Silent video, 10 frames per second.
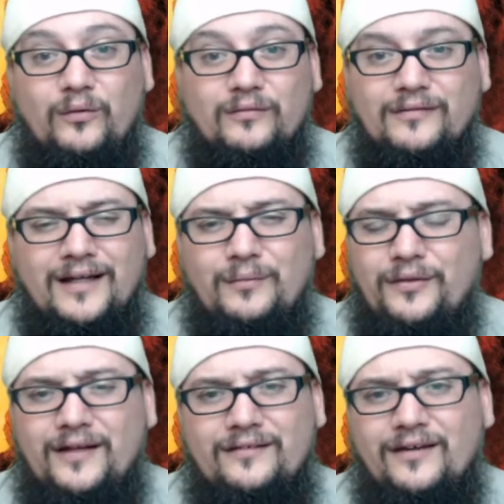Well, a
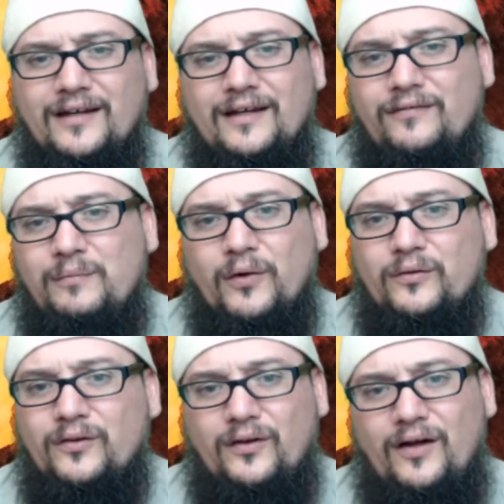couple things. If he
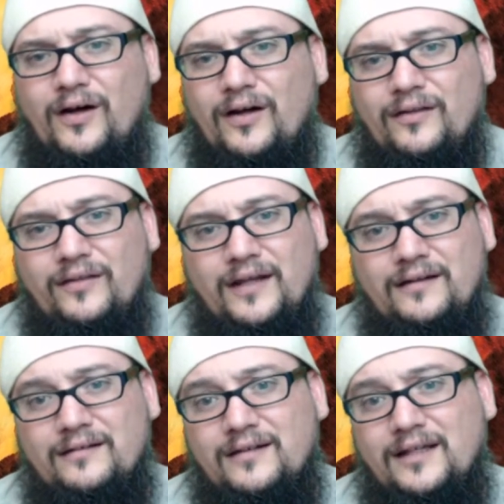broke the law,
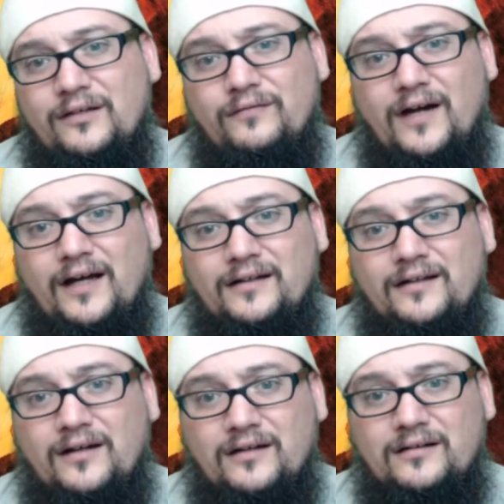then then you've
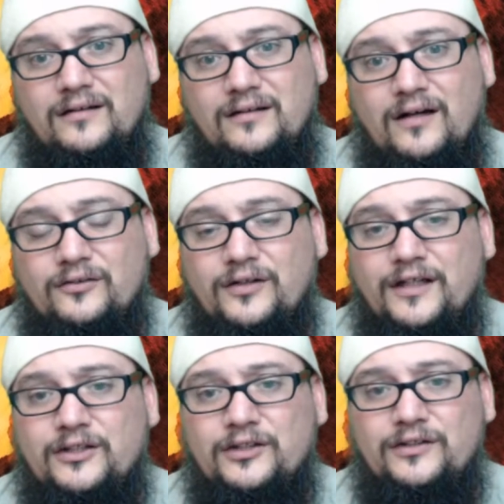got
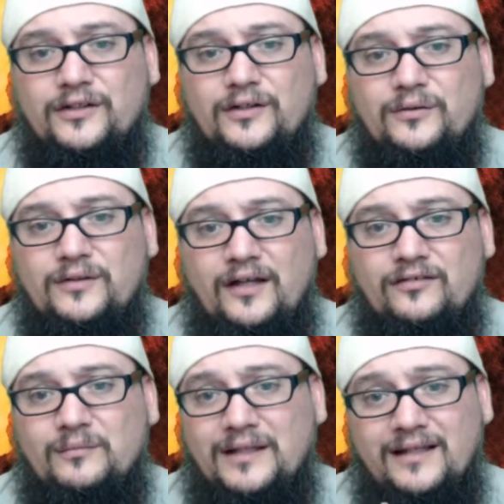contradictions in the New
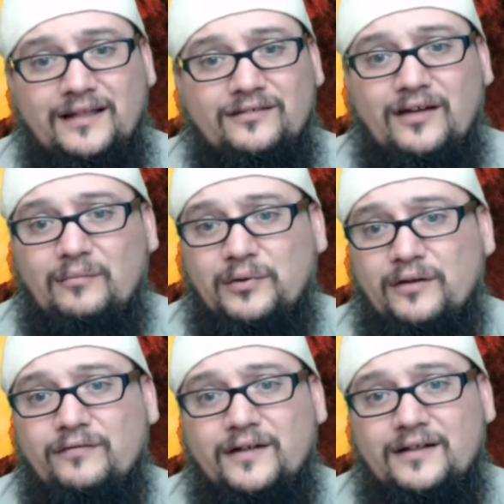Testament. Then he's not
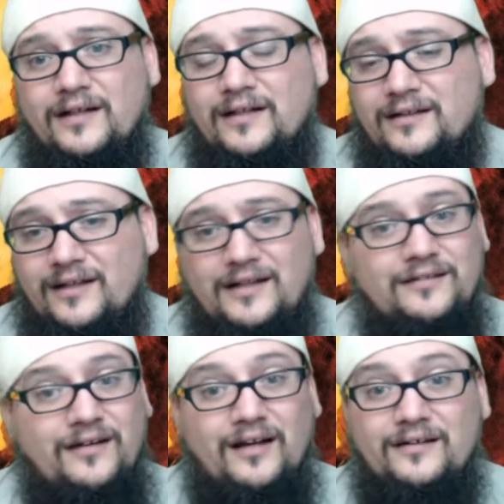perfect then
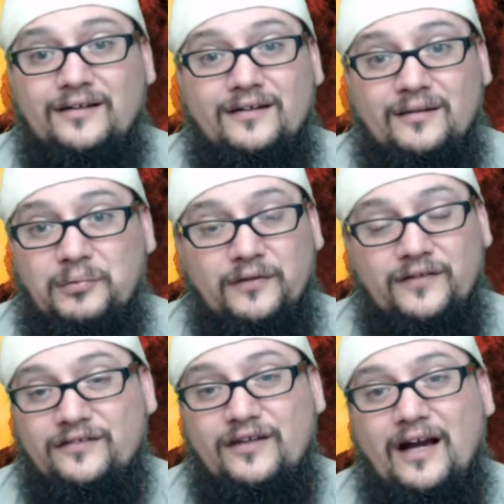he's not the
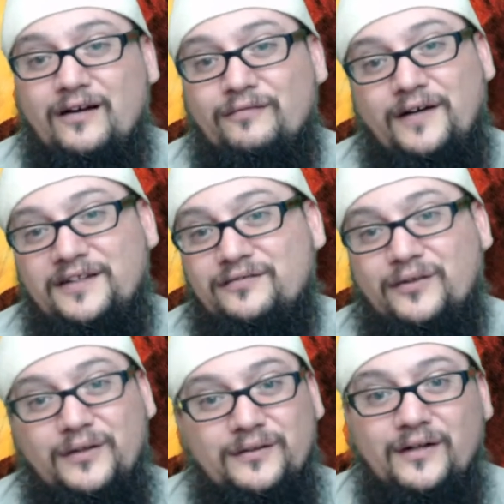perfect sacrifice
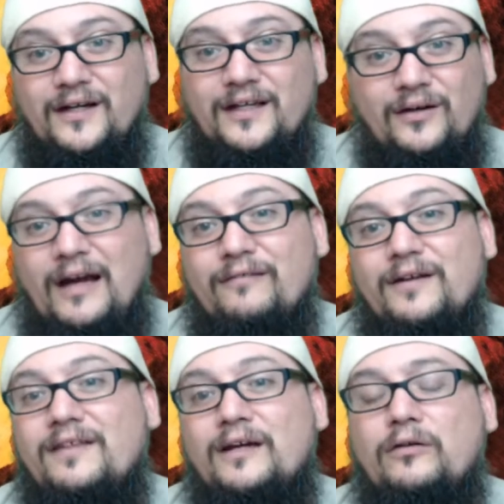for you. You know,
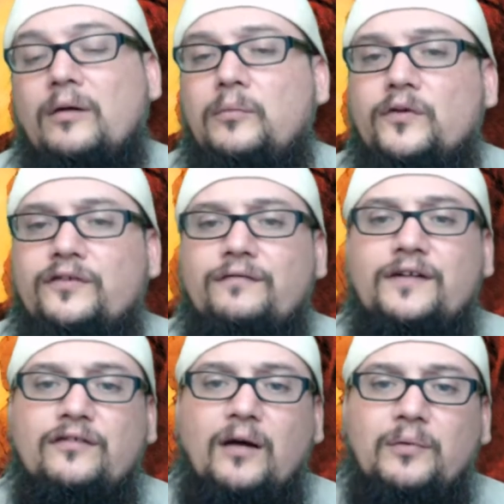everything crumbles
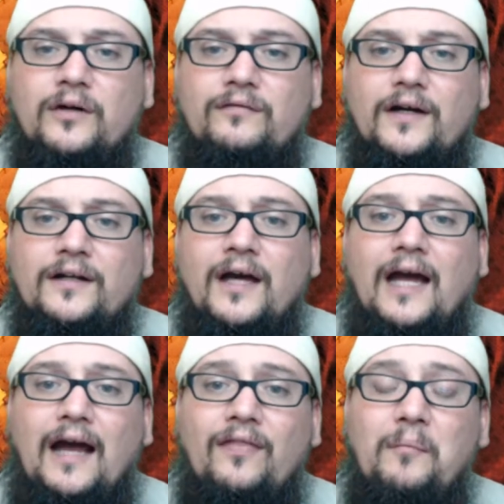if he's not perfect.
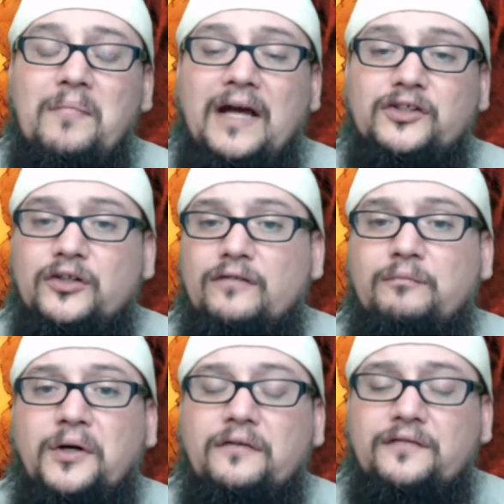And the measure
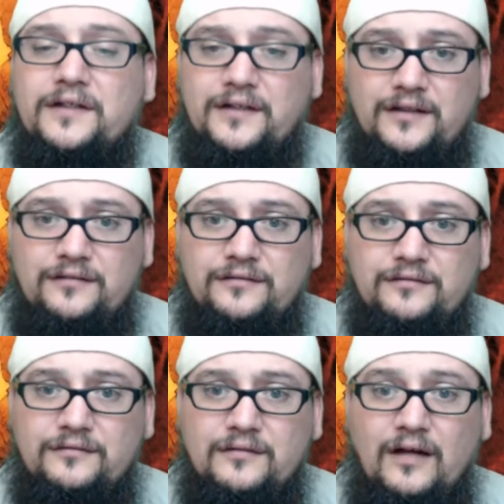of
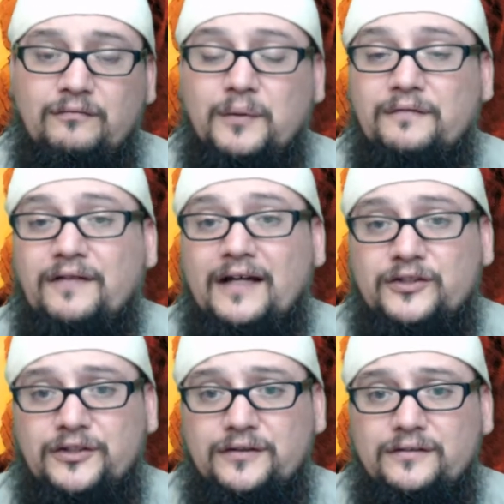perfectness, of
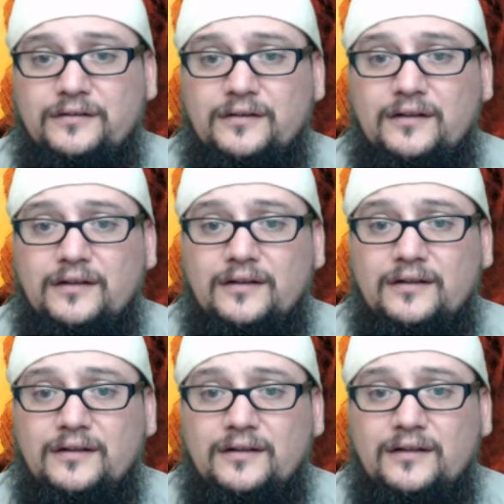perfection,
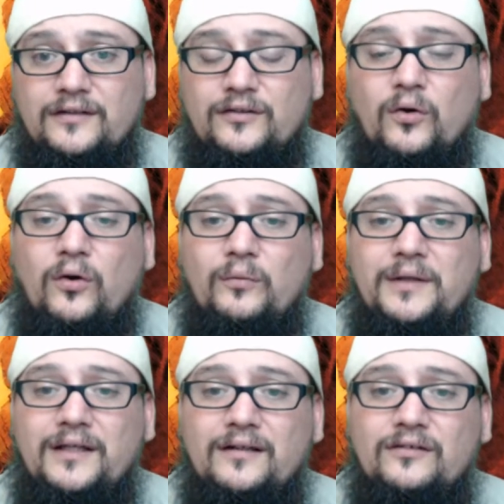is total
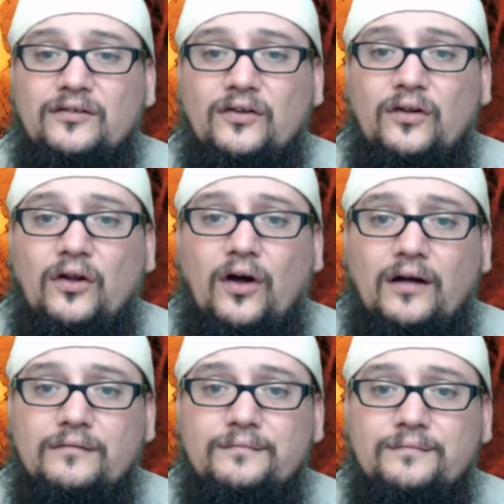obedience to the
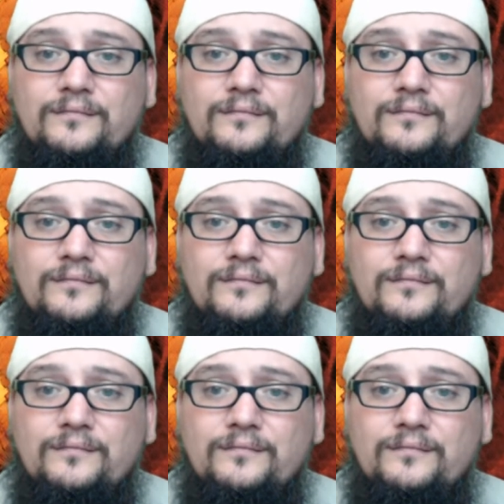law.